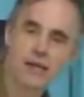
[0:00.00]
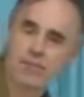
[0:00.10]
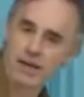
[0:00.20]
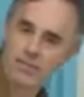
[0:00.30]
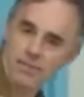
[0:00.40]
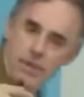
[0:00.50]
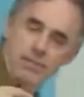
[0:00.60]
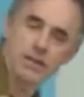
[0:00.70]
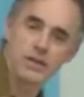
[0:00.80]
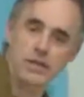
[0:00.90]
I
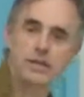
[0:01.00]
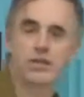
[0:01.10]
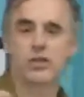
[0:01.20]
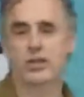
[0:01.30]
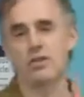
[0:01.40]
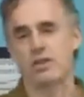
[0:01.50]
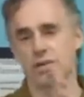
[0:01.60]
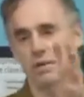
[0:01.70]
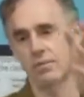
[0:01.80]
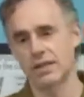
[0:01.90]
mean, just
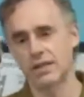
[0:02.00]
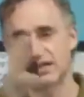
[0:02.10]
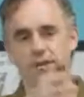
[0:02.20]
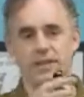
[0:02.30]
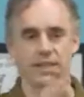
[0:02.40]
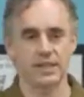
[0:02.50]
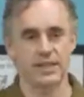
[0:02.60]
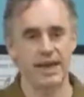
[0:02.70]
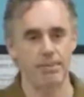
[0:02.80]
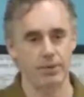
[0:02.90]
using myself as an
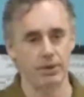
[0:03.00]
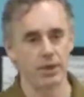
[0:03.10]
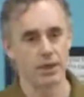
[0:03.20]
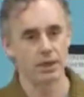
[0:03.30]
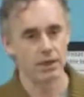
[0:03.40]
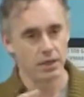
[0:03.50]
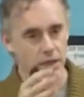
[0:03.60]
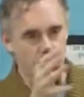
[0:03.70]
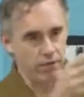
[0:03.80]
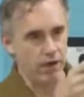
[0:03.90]
example
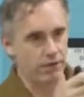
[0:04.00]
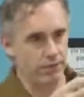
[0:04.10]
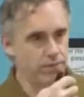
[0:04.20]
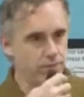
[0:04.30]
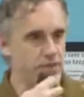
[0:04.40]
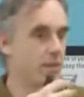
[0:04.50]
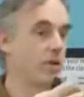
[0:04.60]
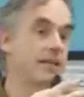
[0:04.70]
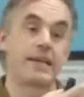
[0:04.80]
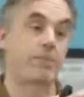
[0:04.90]
of
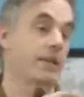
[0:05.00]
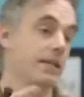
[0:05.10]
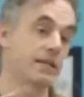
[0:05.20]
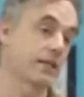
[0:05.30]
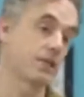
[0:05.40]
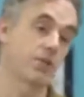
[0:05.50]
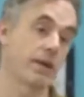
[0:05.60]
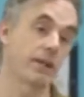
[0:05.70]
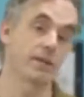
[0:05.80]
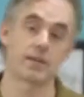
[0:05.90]
someone typically
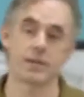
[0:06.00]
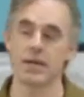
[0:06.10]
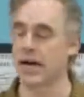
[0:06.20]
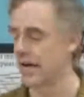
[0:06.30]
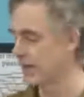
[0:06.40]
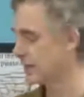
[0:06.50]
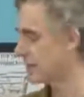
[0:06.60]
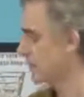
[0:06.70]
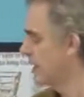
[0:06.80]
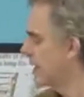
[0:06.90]
situated in society.
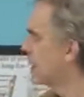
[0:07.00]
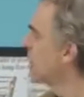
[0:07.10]
So,